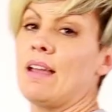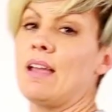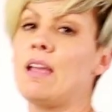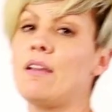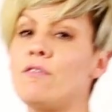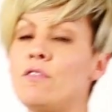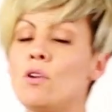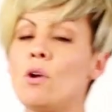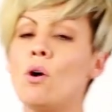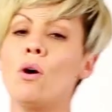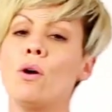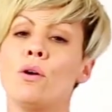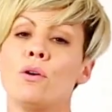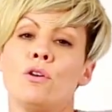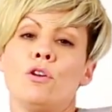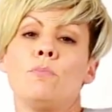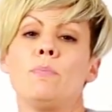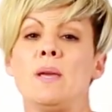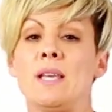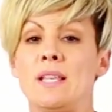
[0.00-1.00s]
If your
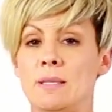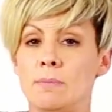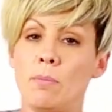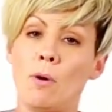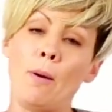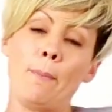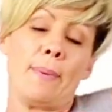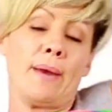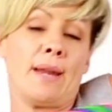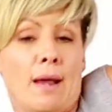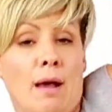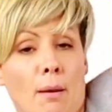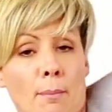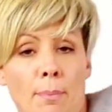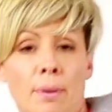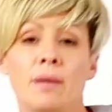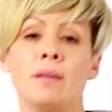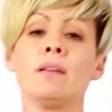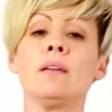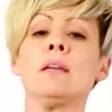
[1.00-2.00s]
hoop is popping
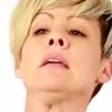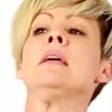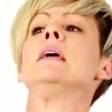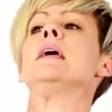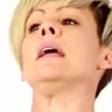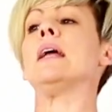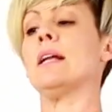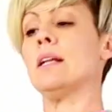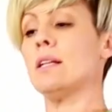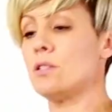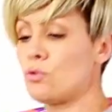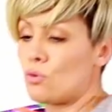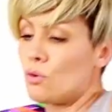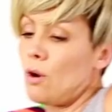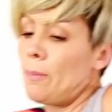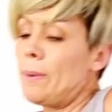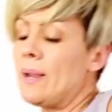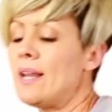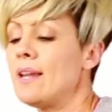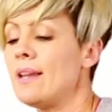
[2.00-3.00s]
up and
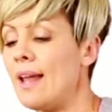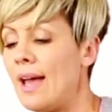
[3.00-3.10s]
dropping